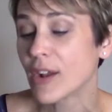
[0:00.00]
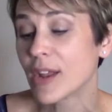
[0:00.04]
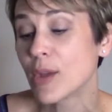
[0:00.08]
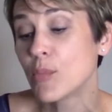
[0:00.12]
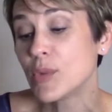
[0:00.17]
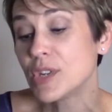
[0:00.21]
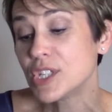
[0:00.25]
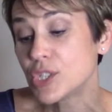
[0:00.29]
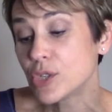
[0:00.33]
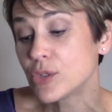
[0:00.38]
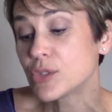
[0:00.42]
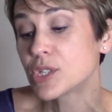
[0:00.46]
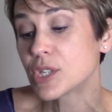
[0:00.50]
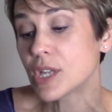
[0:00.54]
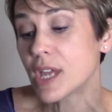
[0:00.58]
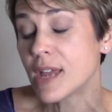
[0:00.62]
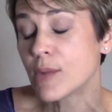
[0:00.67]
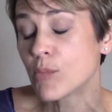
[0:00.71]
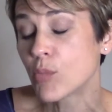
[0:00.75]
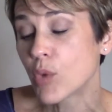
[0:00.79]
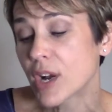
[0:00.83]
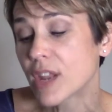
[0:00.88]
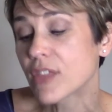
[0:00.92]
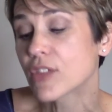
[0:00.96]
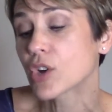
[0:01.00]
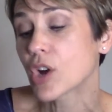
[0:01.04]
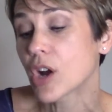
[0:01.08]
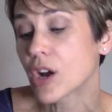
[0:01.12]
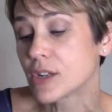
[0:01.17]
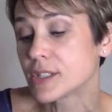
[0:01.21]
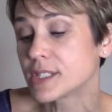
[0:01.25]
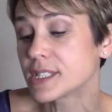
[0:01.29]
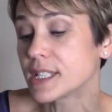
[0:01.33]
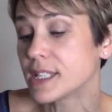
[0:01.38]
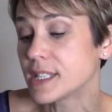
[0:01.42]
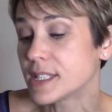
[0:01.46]
And we do. Mm-hmm. T- and one of the
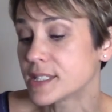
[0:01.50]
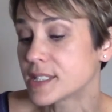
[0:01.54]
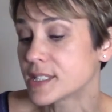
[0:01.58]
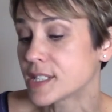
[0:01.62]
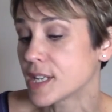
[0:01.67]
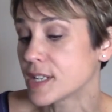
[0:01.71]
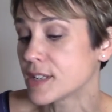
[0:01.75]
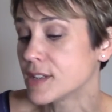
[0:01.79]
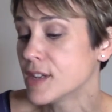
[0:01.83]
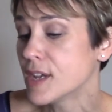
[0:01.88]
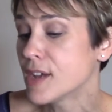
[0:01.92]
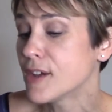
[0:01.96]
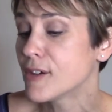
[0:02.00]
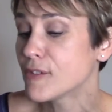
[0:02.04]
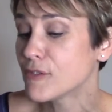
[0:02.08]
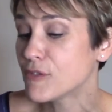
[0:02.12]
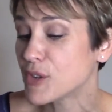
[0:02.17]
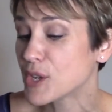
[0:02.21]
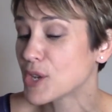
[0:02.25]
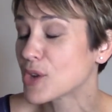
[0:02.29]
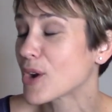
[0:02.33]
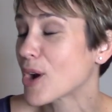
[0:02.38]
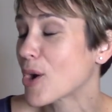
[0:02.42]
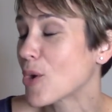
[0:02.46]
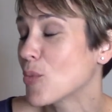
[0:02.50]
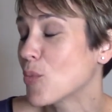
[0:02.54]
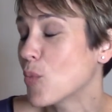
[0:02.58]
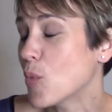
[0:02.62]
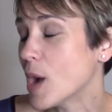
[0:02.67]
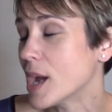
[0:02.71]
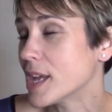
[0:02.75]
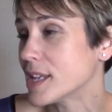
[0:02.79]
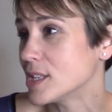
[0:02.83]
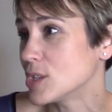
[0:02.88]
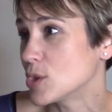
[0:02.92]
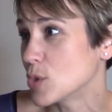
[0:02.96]
cards is to figure out
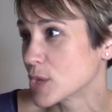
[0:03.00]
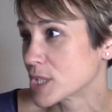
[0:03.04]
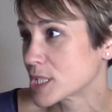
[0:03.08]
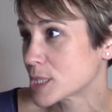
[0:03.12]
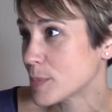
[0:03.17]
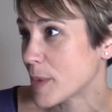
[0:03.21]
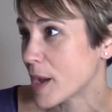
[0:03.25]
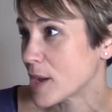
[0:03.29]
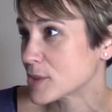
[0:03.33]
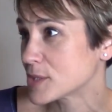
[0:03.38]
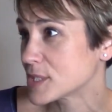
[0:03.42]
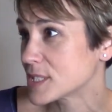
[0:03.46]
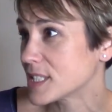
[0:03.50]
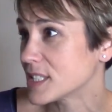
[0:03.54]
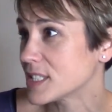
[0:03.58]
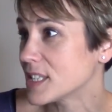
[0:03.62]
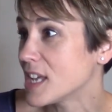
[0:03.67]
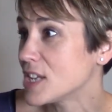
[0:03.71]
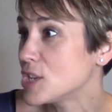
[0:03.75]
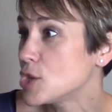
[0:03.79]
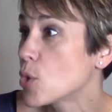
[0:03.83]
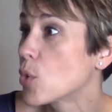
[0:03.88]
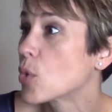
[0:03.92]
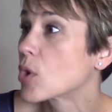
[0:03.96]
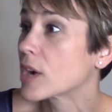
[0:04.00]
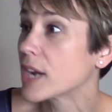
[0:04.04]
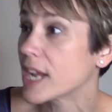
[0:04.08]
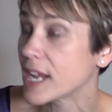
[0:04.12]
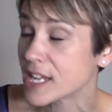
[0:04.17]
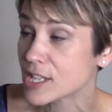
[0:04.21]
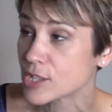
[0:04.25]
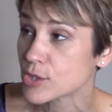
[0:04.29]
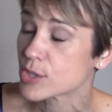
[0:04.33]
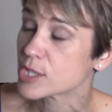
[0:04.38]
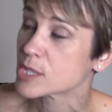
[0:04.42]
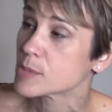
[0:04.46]
what your spouse, your
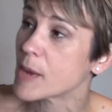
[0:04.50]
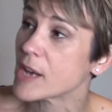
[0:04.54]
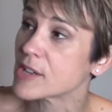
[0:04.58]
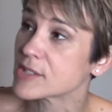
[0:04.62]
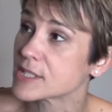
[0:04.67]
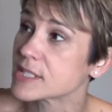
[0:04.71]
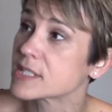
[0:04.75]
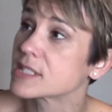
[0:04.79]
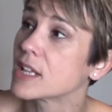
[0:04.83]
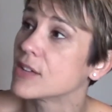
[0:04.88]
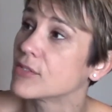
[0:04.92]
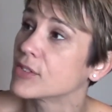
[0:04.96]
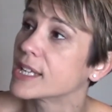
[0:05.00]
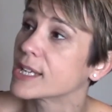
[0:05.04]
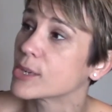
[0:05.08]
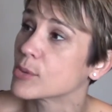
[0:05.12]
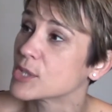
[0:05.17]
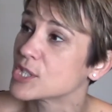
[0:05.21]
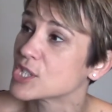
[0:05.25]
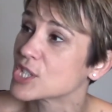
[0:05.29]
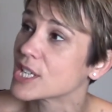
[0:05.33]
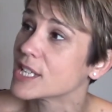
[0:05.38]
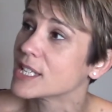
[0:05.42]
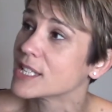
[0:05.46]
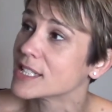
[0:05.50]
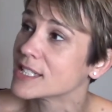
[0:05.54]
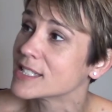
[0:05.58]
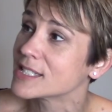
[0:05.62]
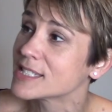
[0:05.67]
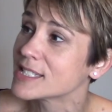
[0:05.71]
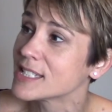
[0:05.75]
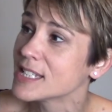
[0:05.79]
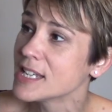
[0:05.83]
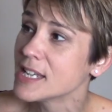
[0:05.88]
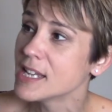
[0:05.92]
and your spouse's love language is.